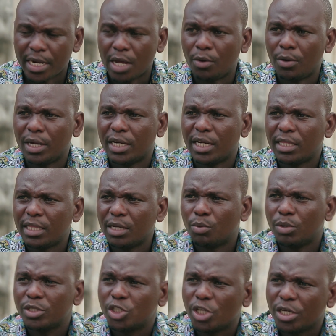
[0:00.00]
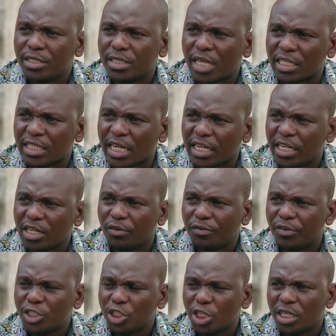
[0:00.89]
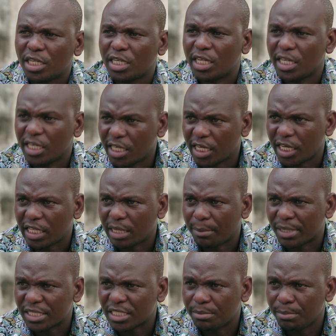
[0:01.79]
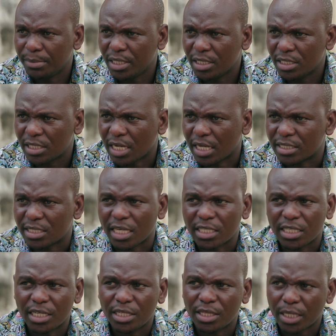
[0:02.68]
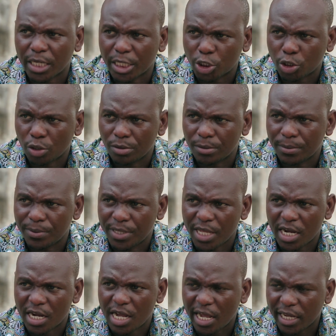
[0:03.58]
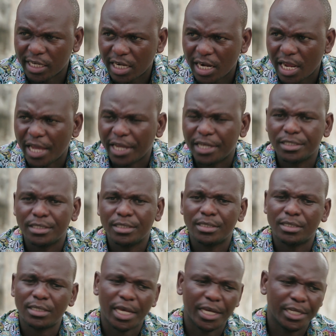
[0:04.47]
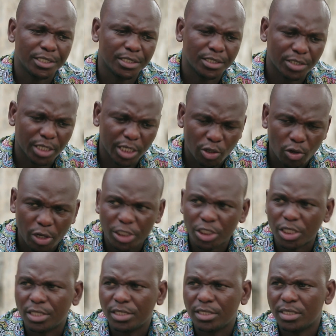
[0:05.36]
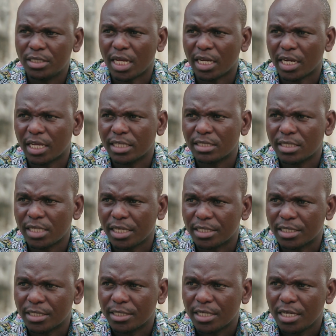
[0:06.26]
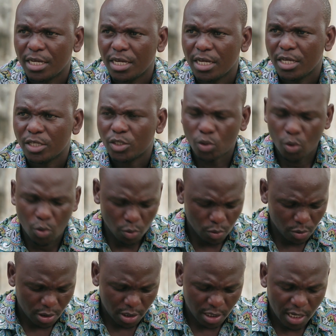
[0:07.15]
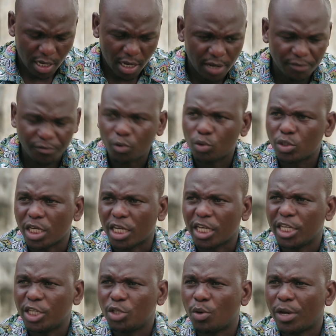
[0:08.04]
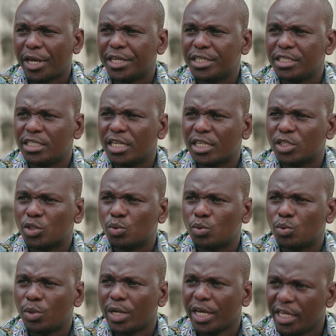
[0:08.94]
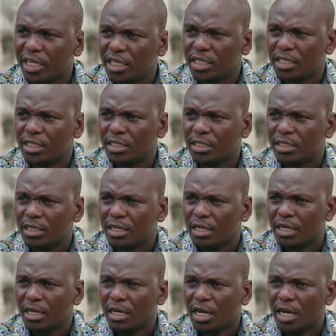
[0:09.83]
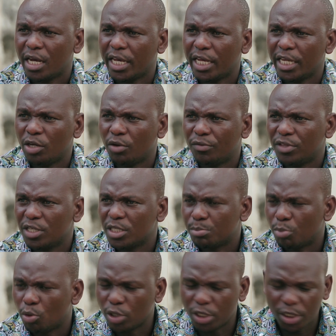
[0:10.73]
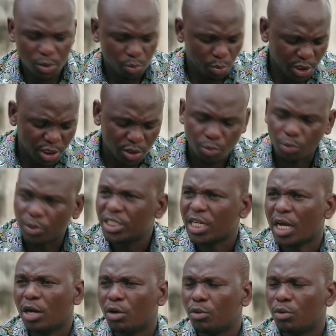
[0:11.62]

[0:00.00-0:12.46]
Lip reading: Now, another question is that an innovation in Kenya must meet a certain threshold. There are guidelines and regulations that are set. So, have you taken your idea to any of these bodies? Which